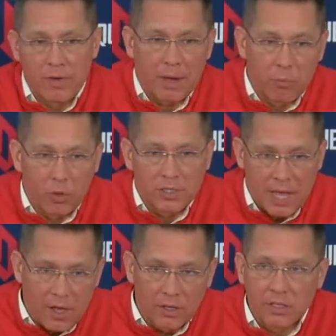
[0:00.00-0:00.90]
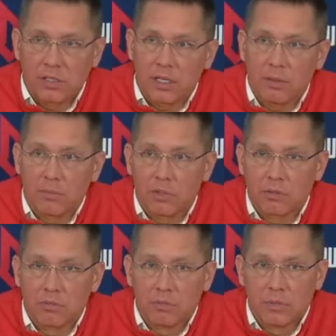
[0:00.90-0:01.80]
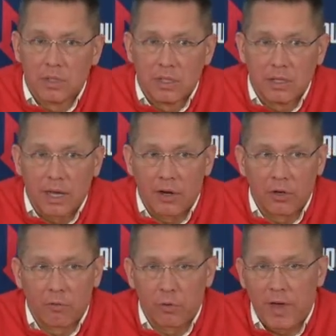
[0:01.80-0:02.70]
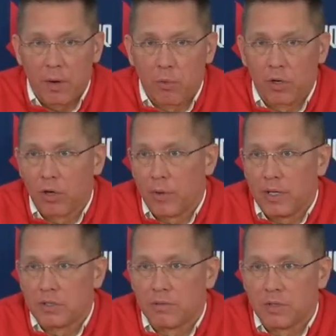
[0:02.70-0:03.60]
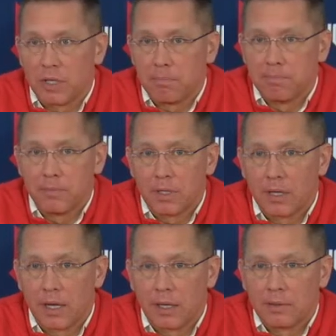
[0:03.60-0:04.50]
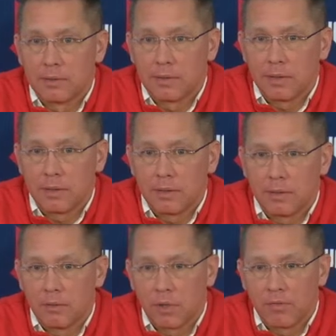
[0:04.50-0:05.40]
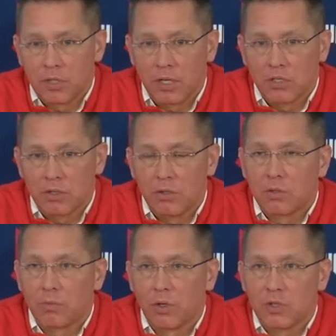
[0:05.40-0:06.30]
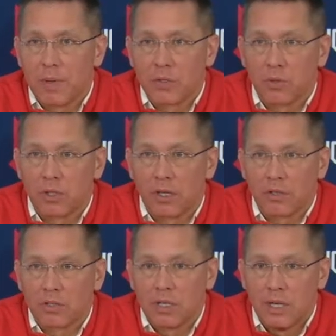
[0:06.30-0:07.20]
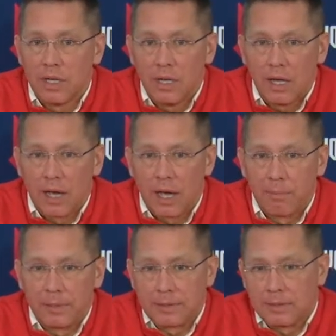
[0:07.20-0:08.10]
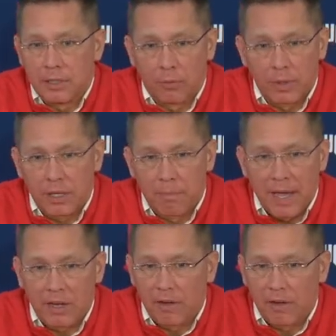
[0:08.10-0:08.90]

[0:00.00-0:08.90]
We've had more talented teams. I don't know if we've had a more cohesive team. We have a chance to do some really special things. But we come